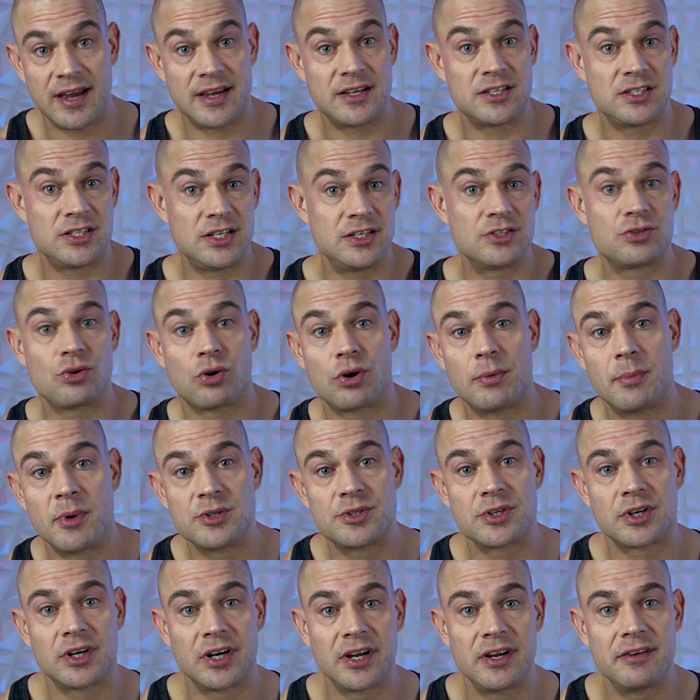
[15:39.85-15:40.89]
as these
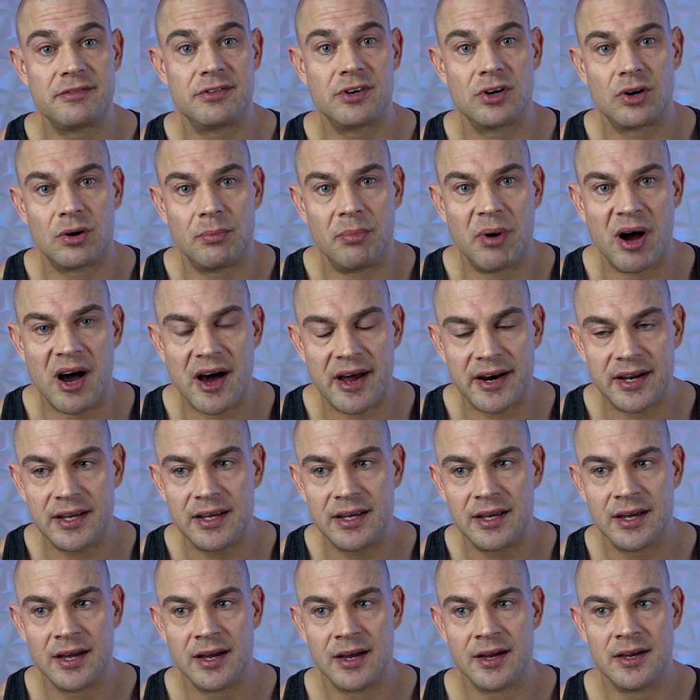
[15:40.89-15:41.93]
hormones are leaving your
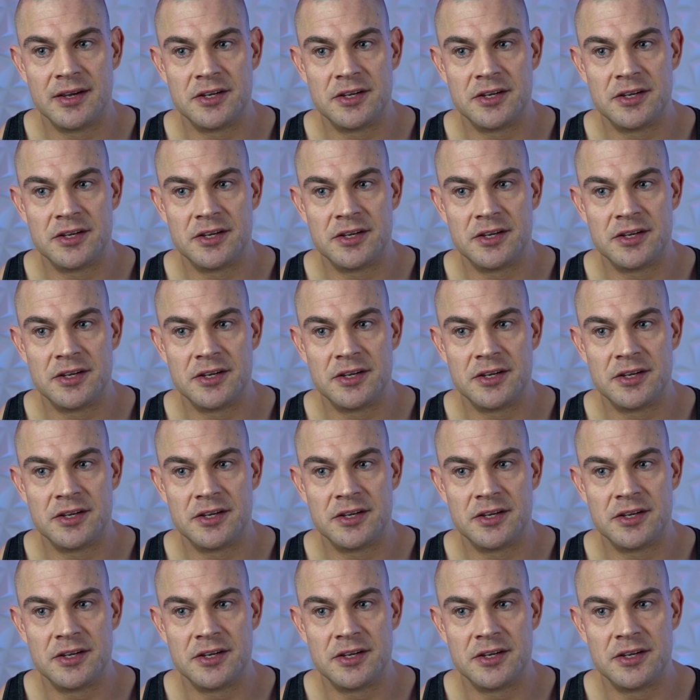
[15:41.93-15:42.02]
body.